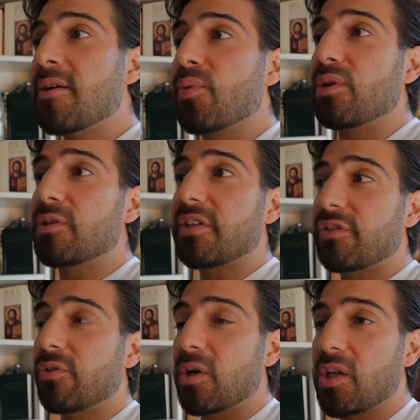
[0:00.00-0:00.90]
We use
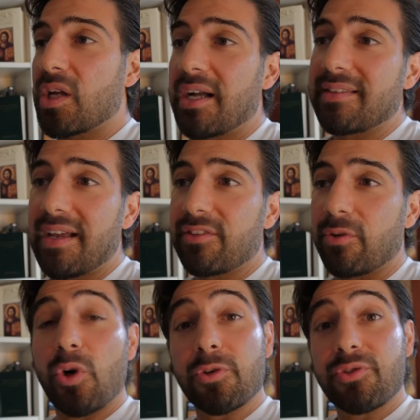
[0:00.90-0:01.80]
historical context or
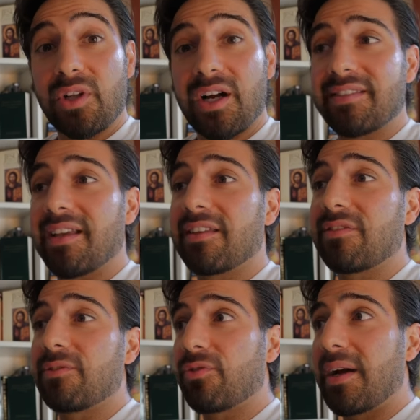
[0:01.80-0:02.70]
cultural
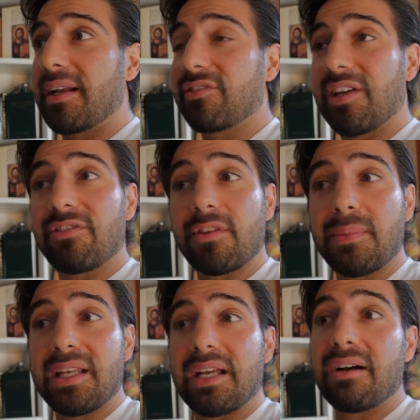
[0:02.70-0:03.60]
context to try to change the
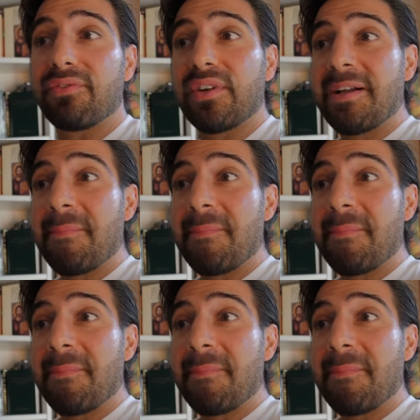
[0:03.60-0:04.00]
meaning of